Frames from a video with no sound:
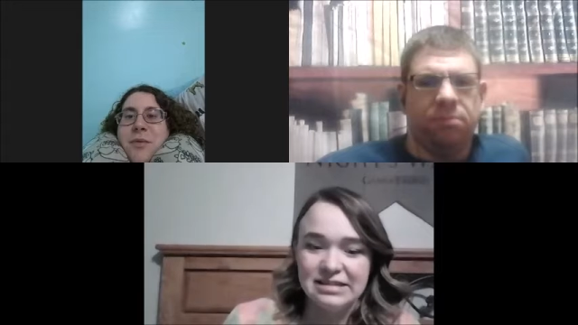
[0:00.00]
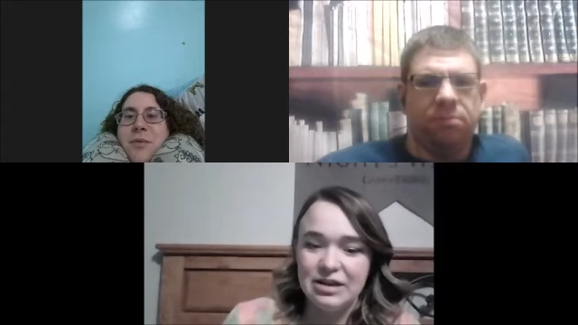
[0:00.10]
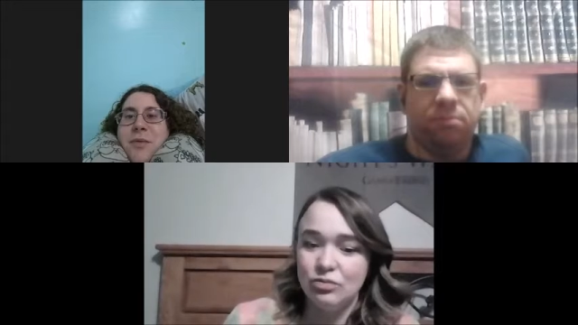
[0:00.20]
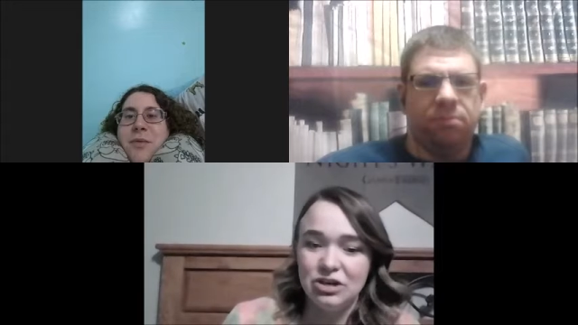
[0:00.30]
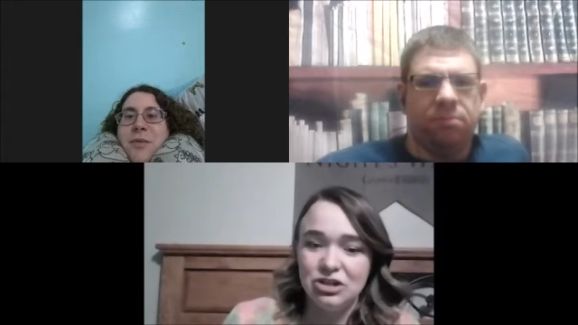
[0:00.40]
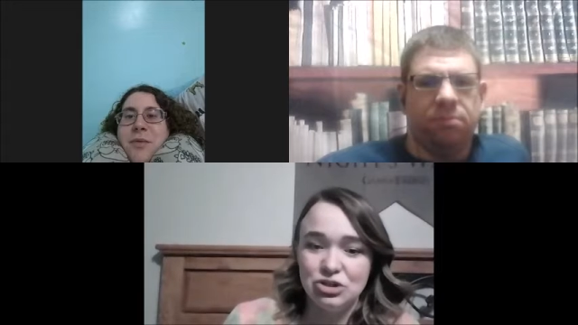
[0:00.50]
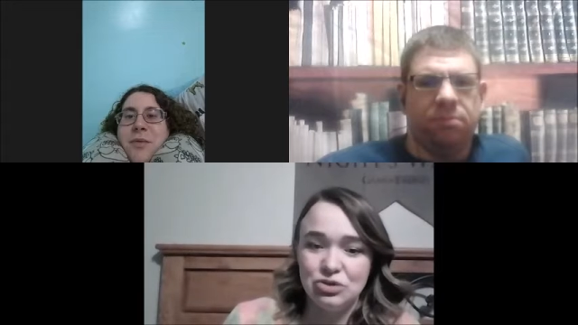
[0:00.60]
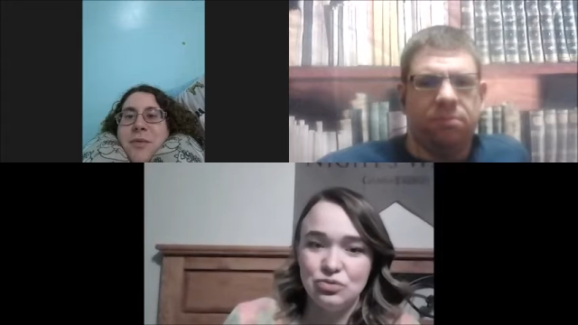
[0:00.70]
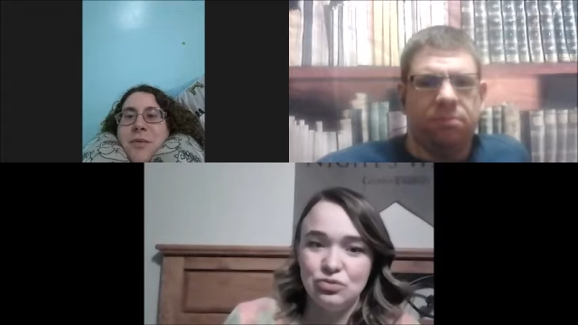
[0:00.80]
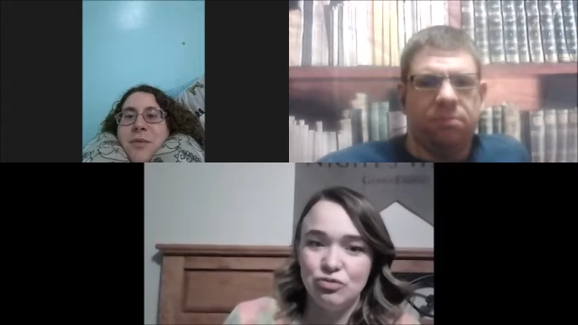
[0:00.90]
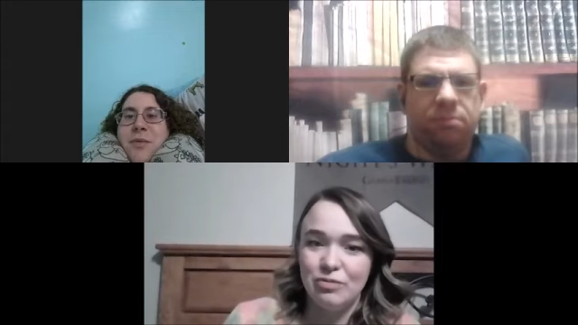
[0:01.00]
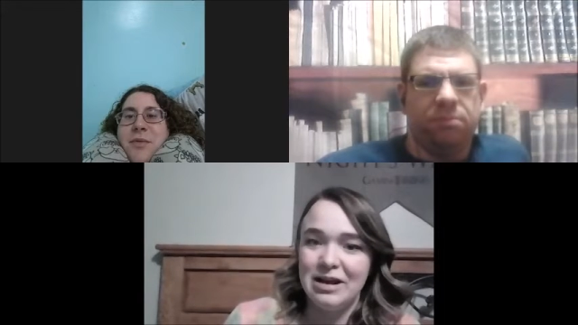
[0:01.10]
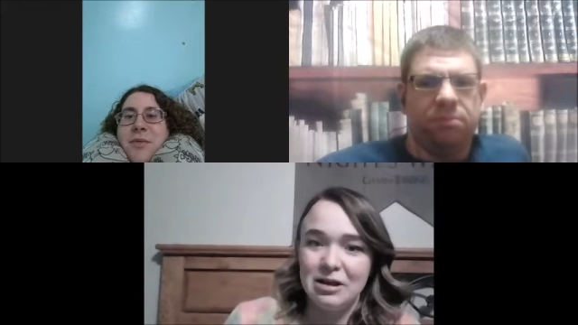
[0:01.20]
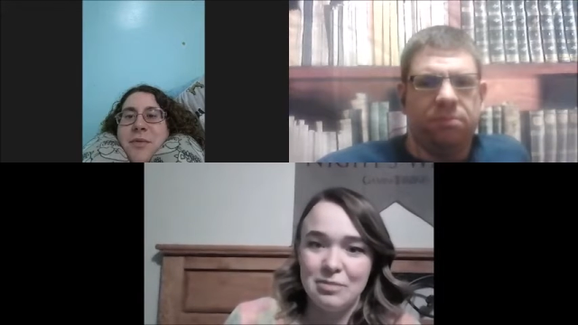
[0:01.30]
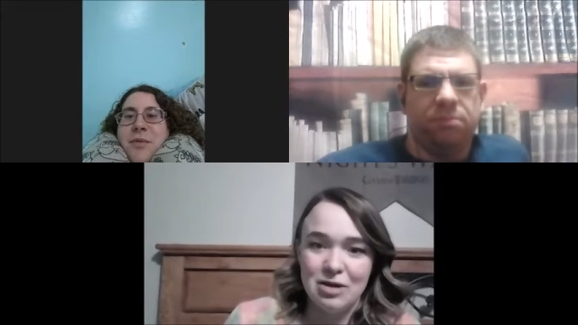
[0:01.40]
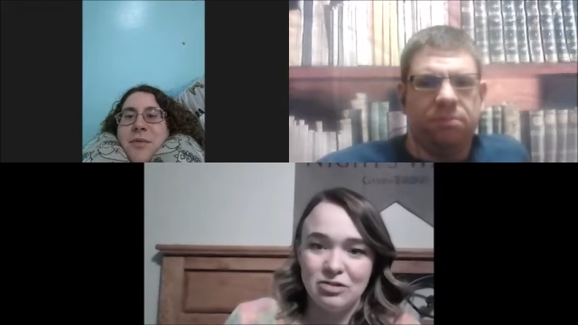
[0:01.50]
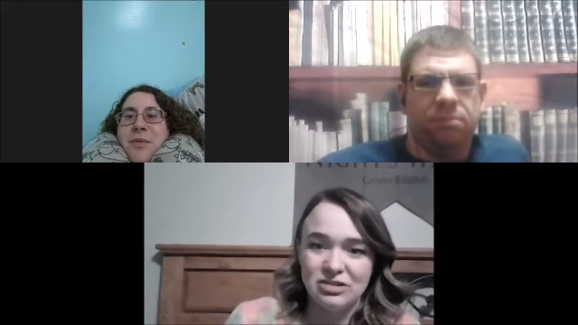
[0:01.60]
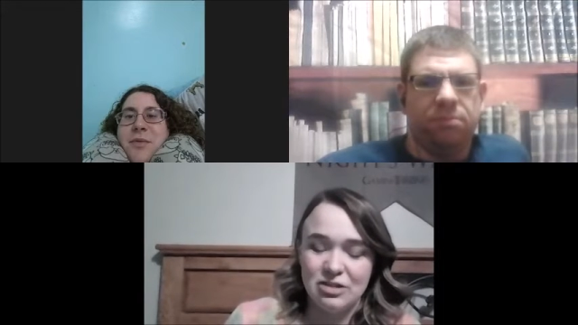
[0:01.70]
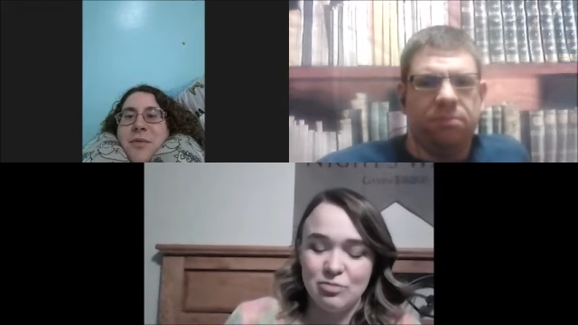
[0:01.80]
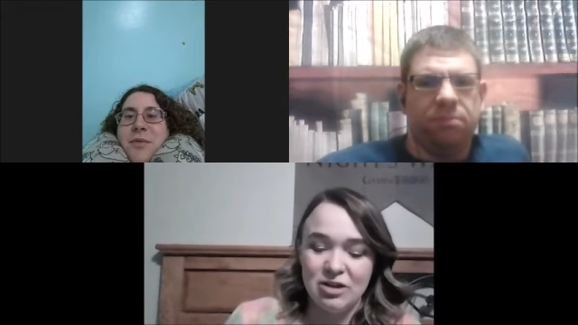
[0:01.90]
Speaker 1: the only two remaining males
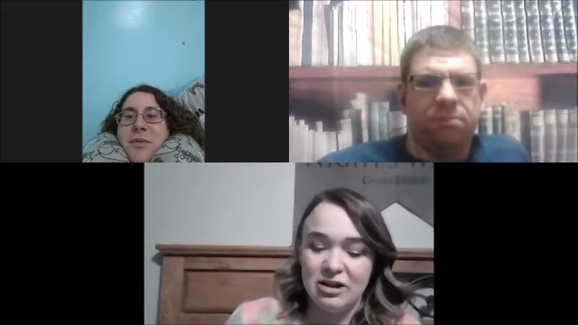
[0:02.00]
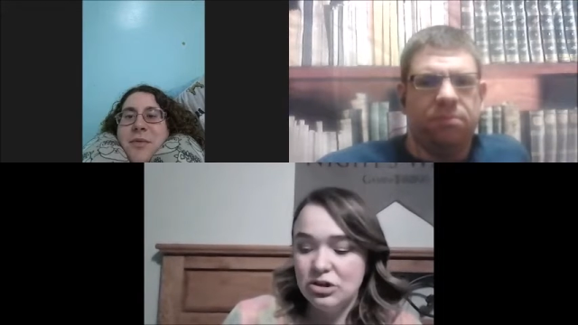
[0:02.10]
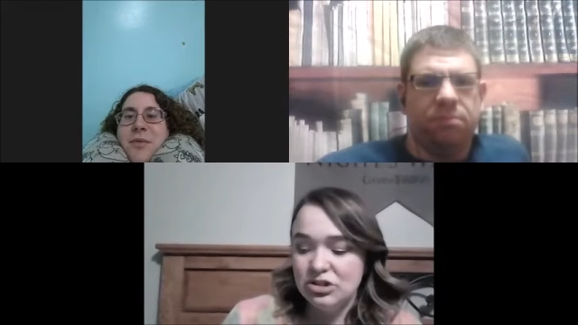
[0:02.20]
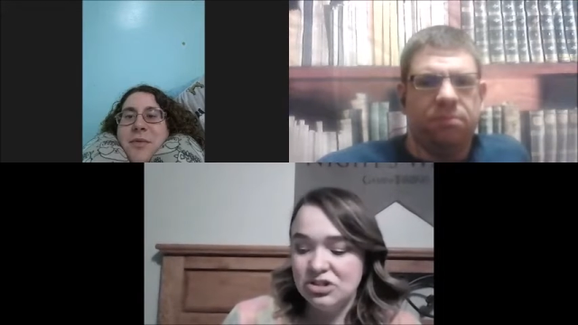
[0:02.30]
on the planet.